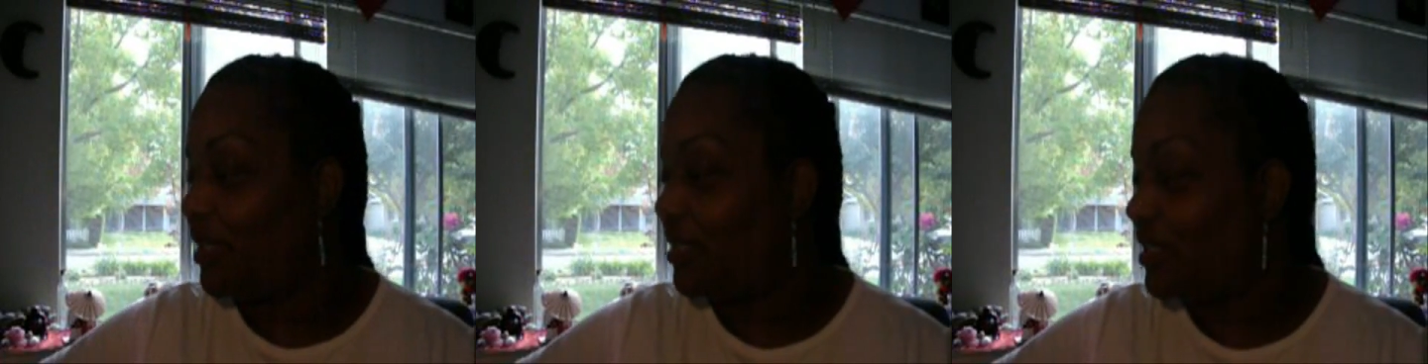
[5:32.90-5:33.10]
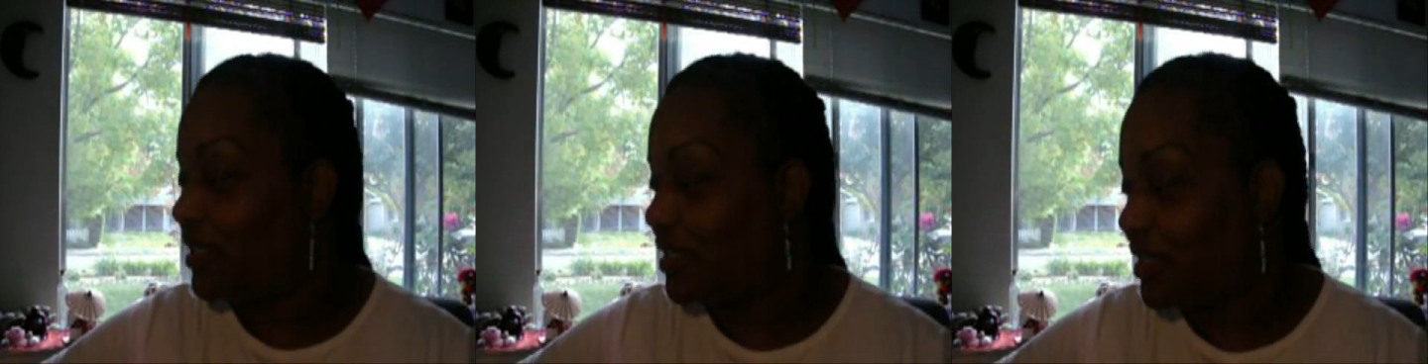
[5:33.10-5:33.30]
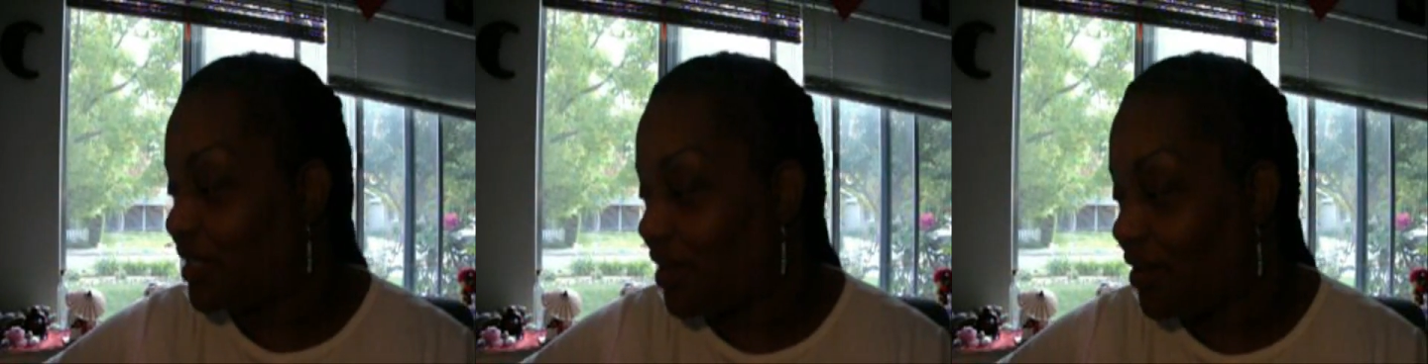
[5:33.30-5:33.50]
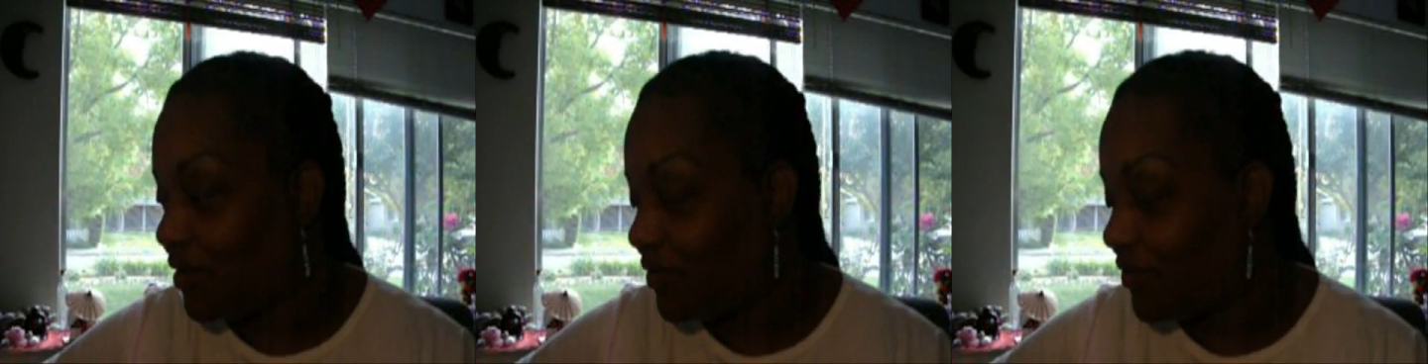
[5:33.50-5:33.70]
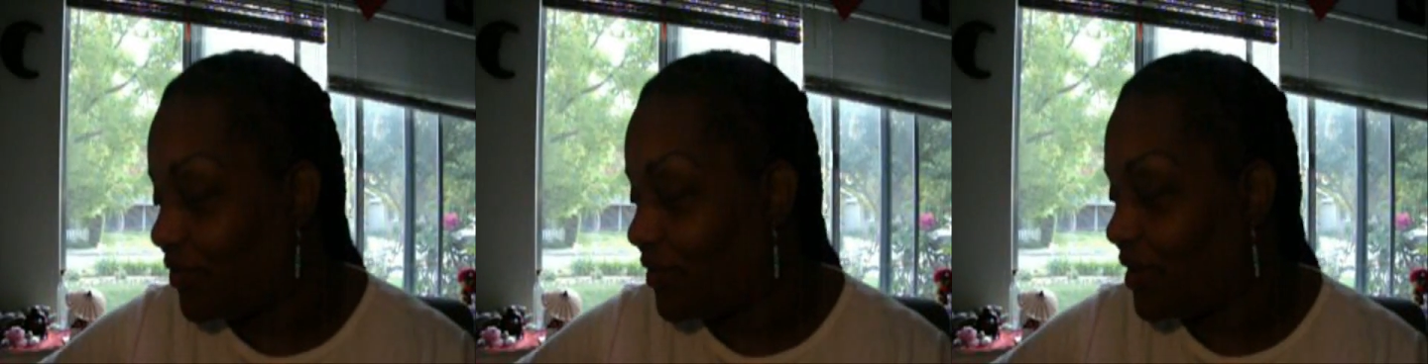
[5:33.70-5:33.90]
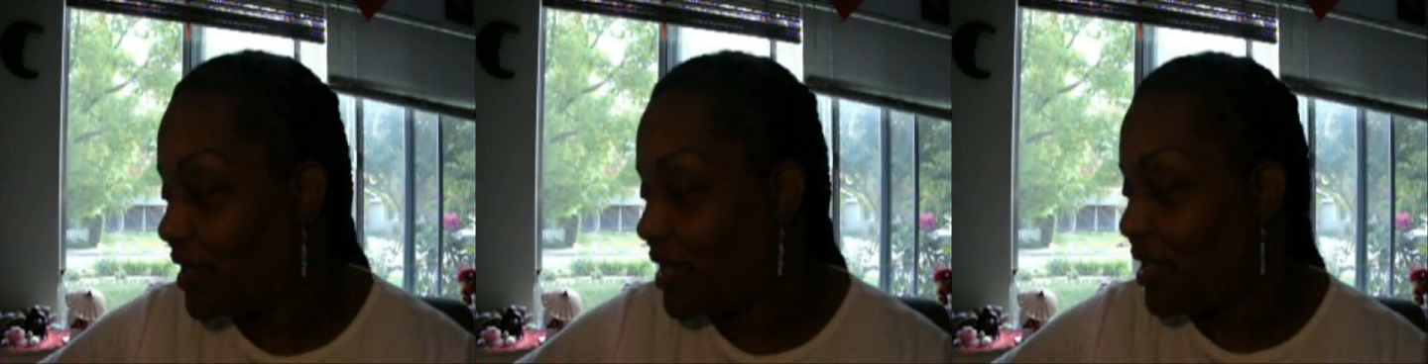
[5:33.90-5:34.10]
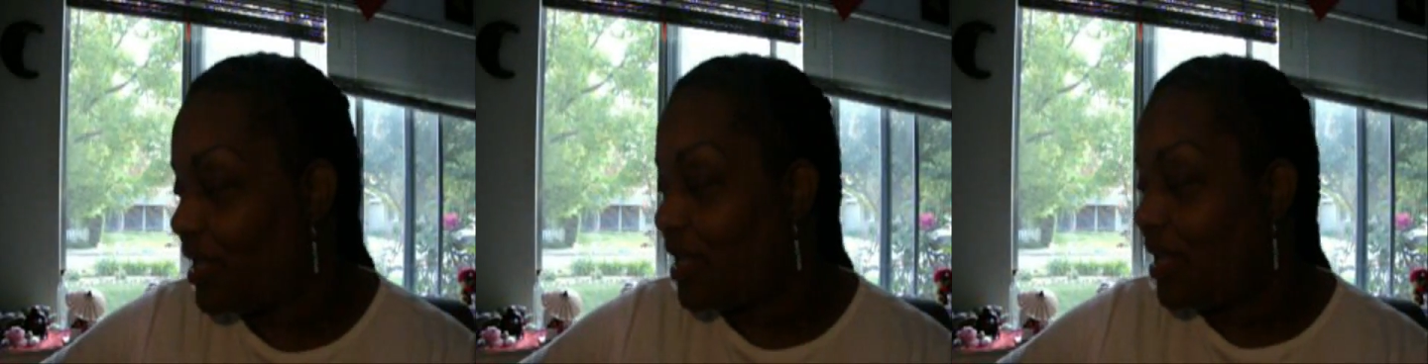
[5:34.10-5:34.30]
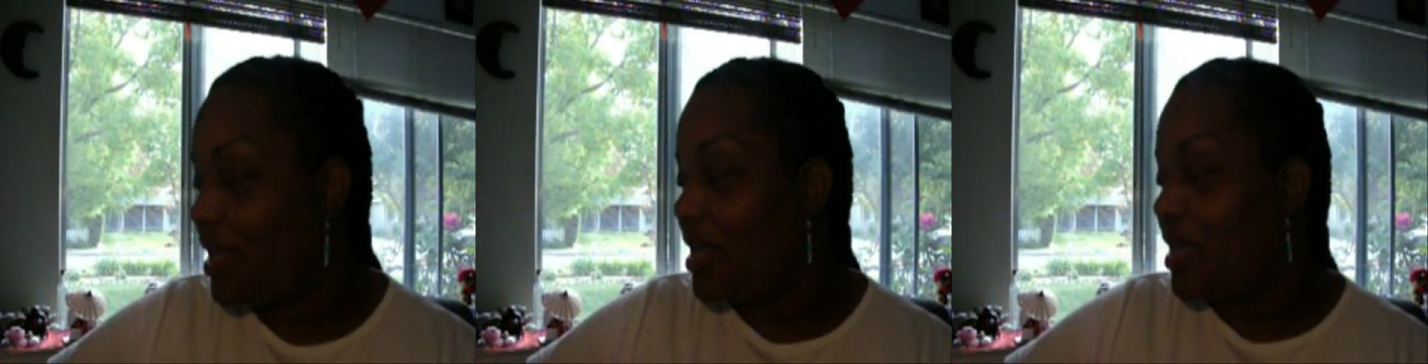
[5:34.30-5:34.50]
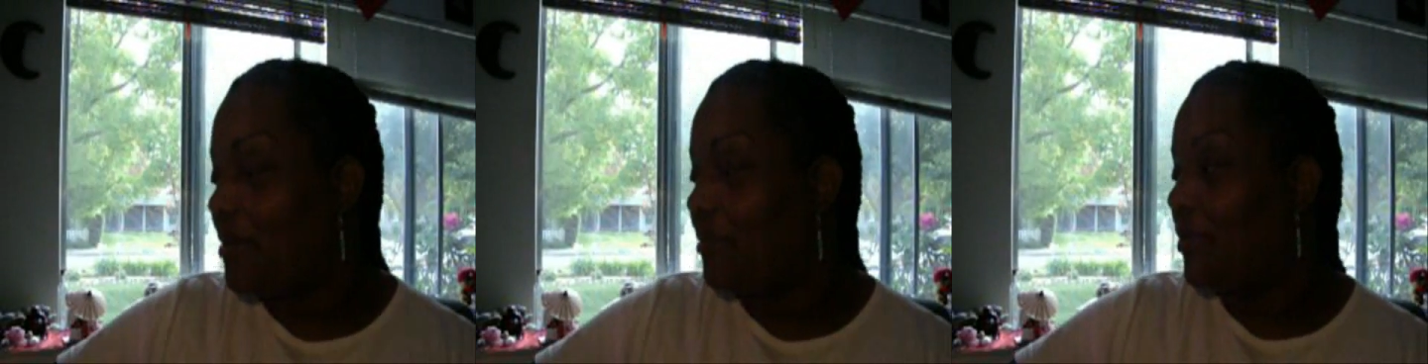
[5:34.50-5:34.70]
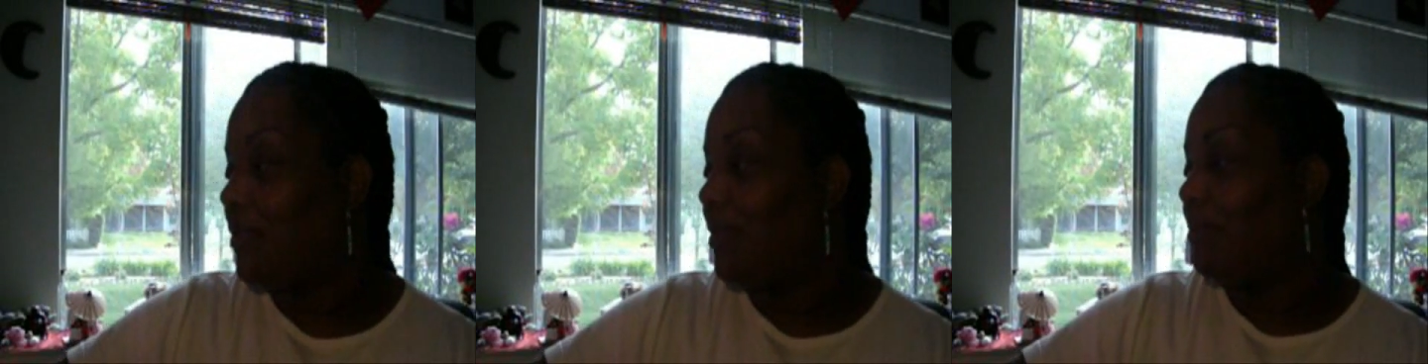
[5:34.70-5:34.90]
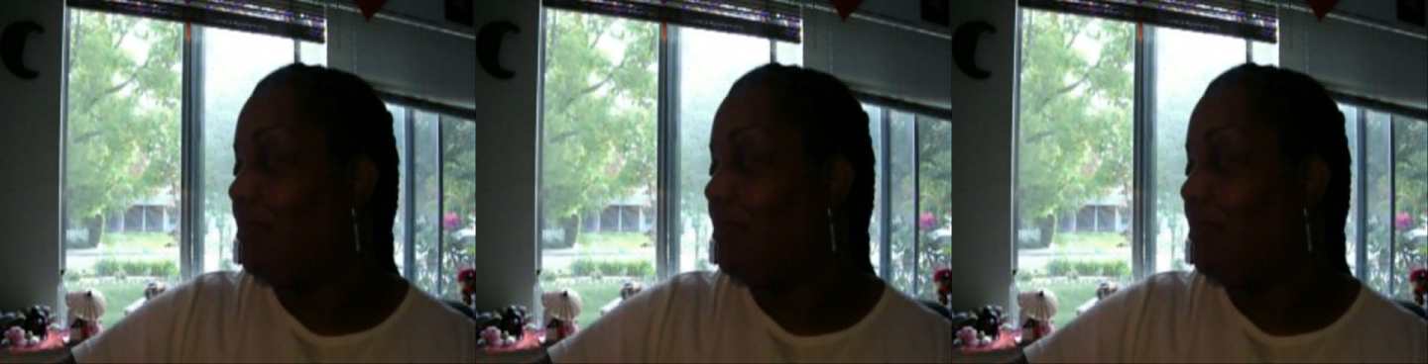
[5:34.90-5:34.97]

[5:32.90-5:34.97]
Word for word: to yourself. I'm going to